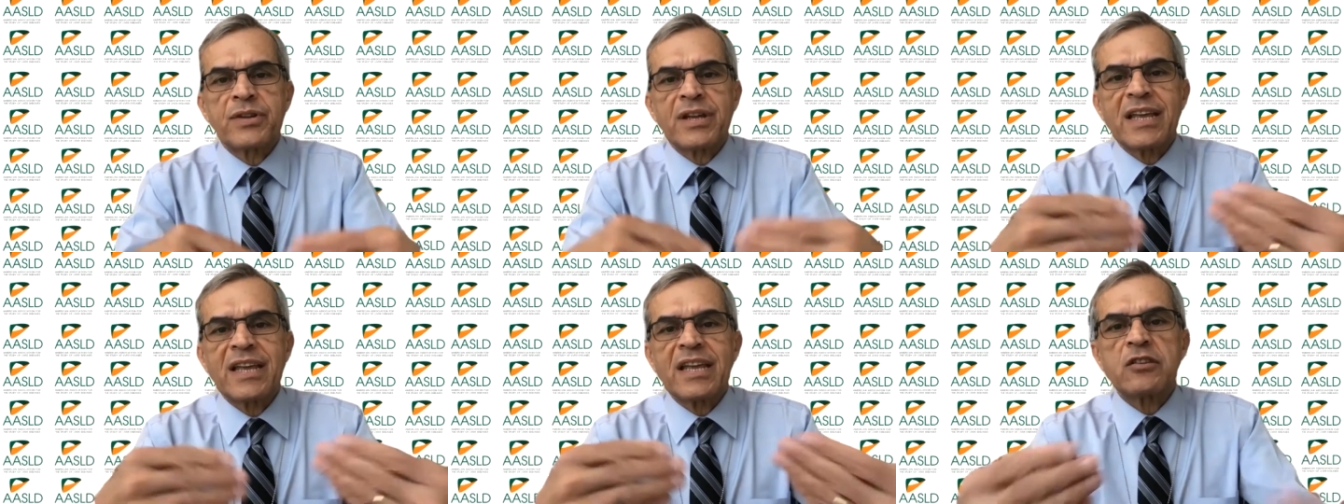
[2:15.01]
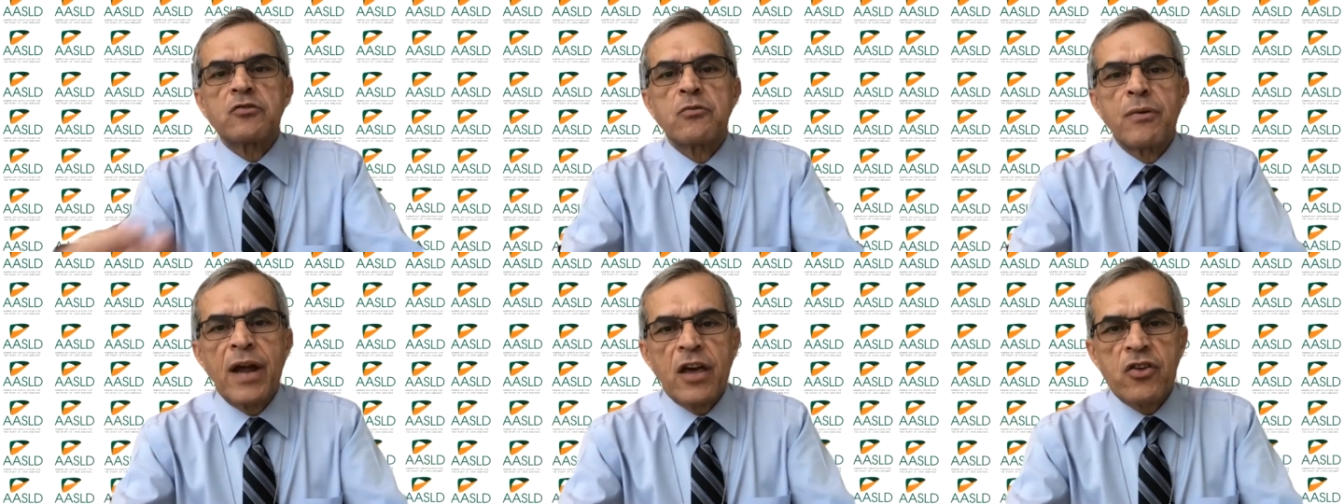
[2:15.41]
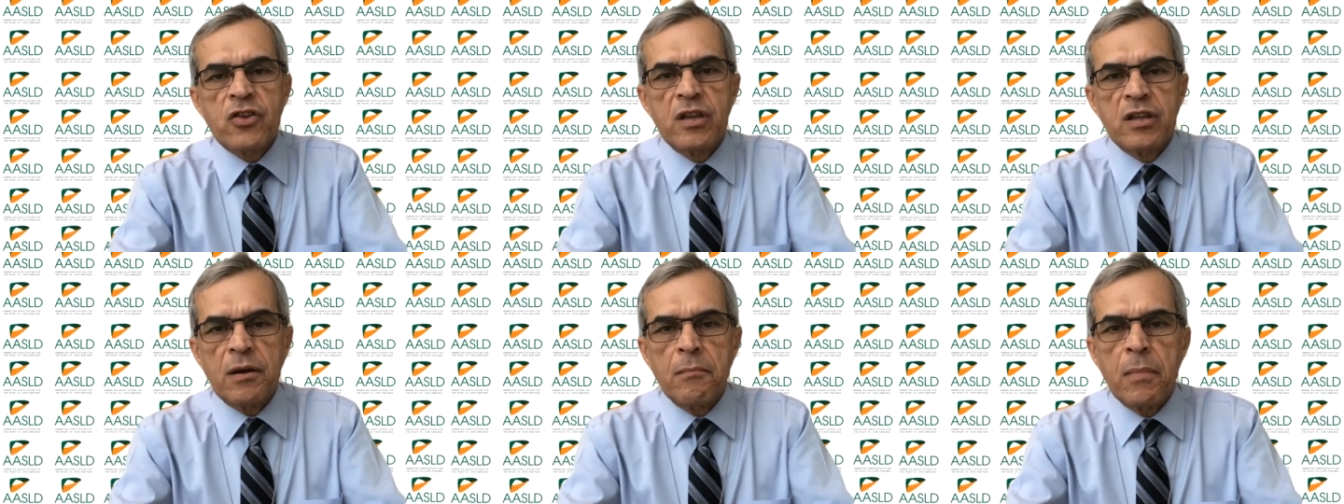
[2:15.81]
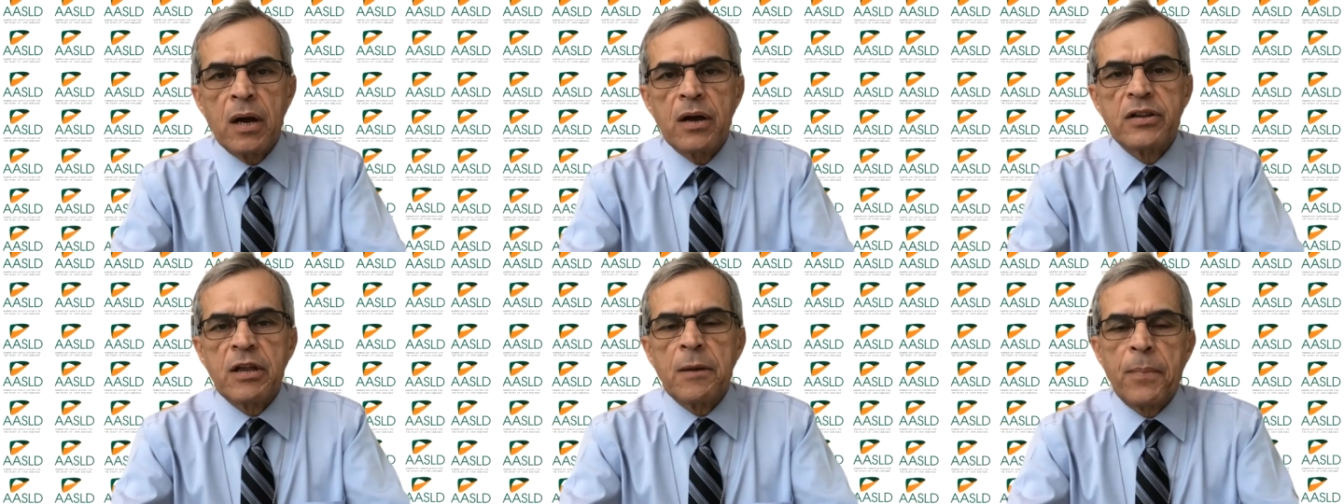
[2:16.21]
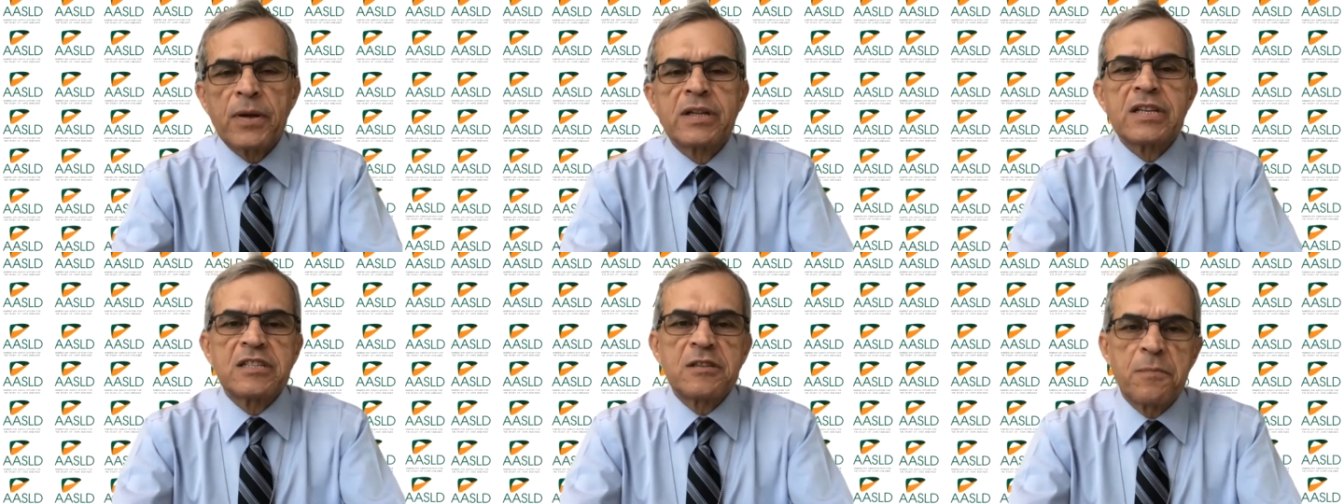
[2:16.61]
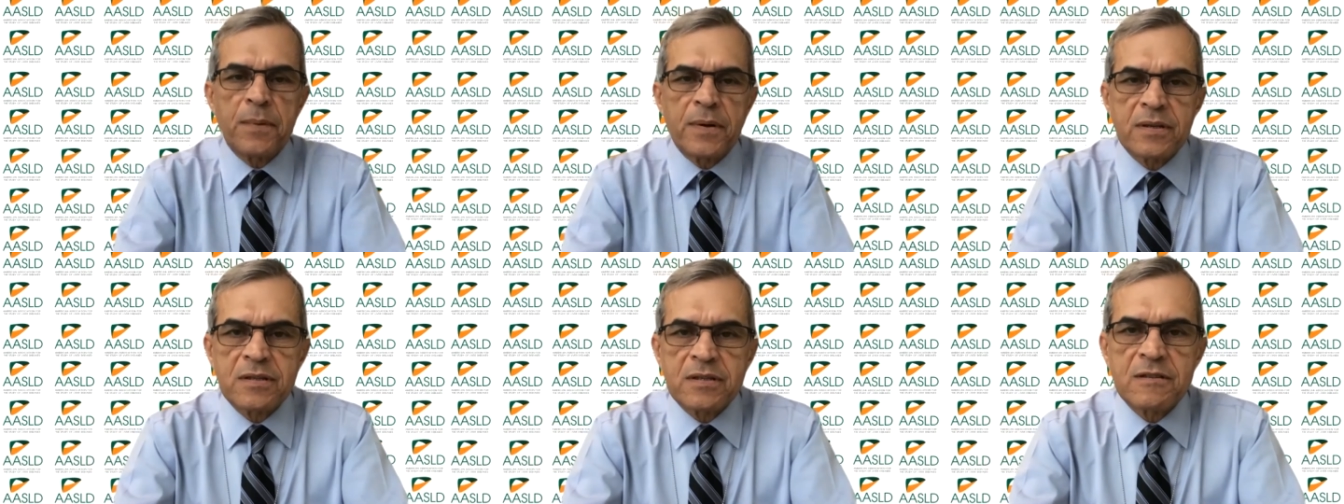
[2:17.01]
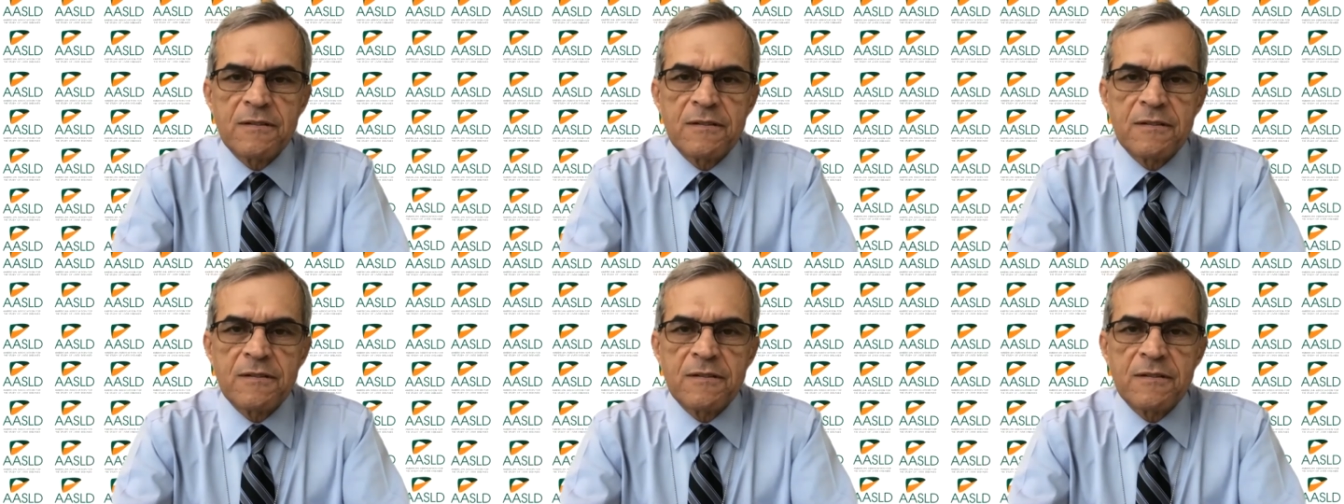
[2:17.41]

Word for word: interaction among the participants.